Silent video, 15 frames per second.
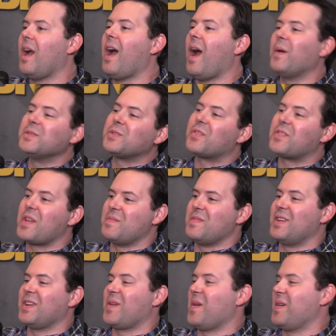I was over there a
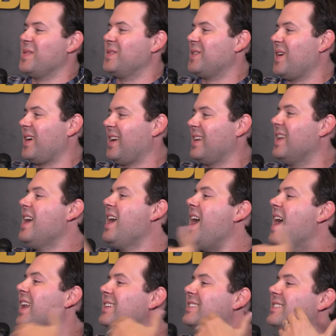minute ago while you were talking,
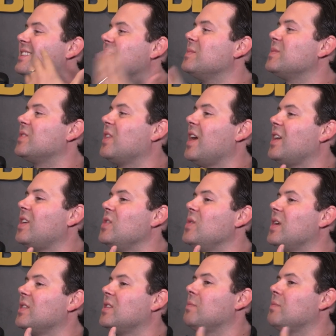and it seems like you get